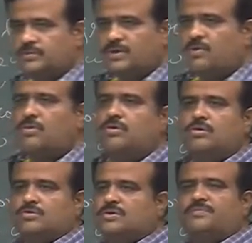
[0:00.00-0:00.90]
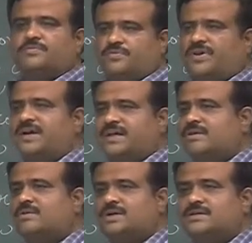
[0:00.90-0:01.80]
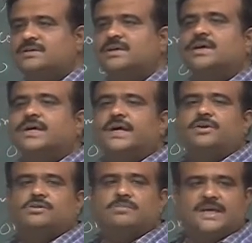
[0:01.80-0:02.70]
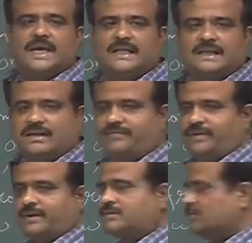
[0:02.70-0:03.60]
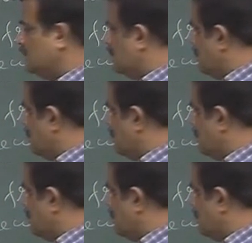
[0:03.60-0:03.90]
the old one. We have to free it, otherwise it will be gangling reference. So,